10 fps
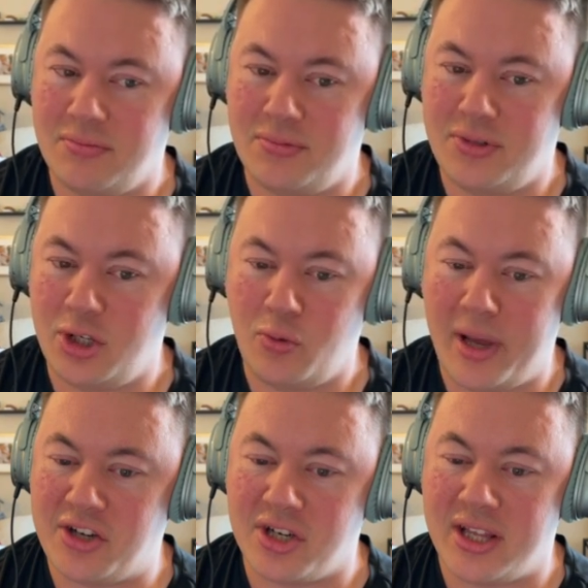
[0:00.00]
do
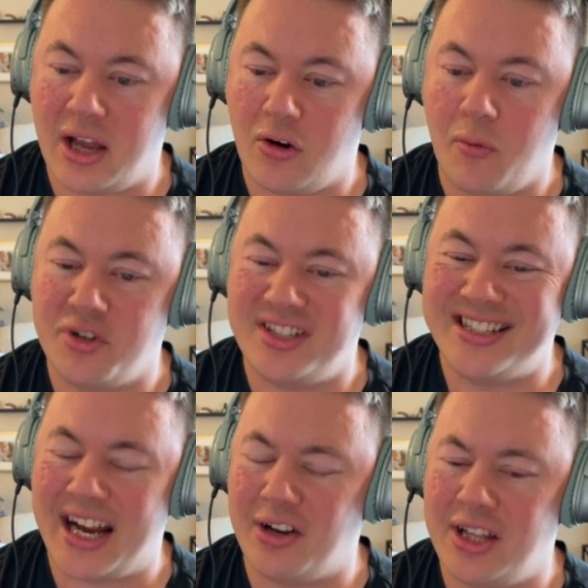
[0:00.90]
patient care almost
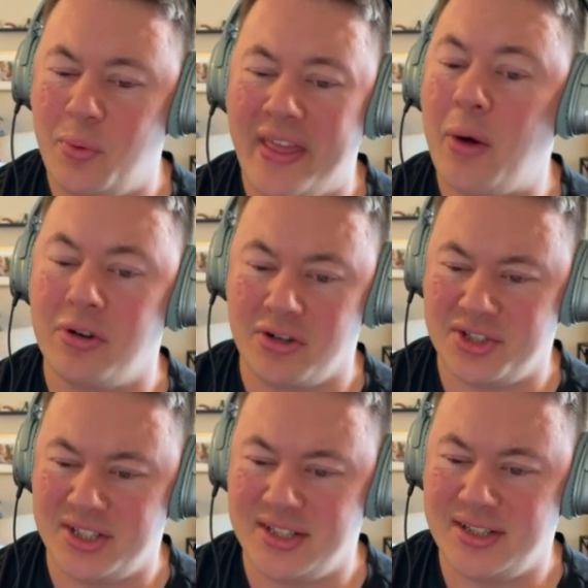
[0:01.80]
entirely without
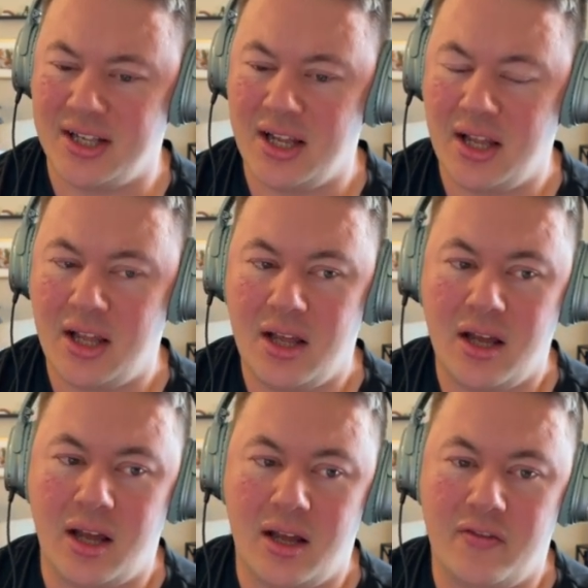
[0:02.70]
nurses.
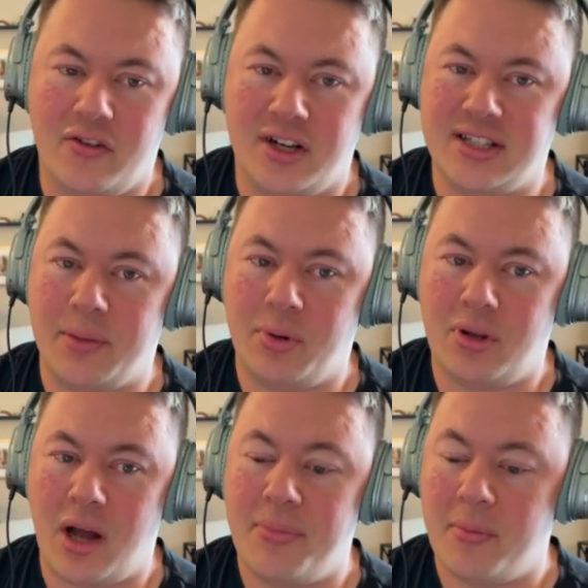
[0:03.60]
For example,
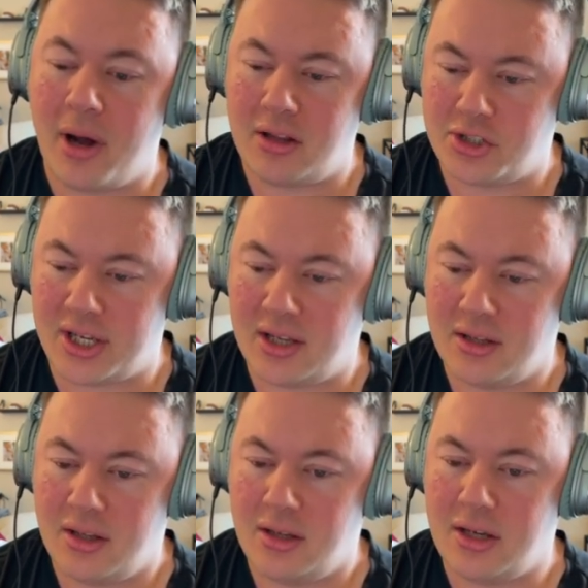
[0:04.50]
ophthalmology.
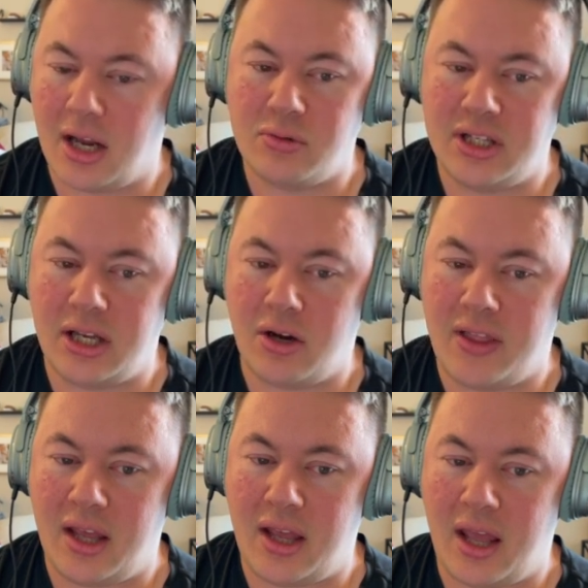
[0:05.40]
Not only are
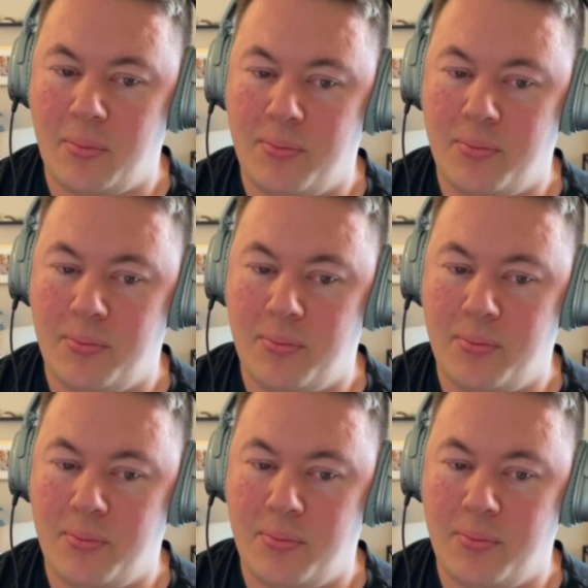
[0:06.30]
they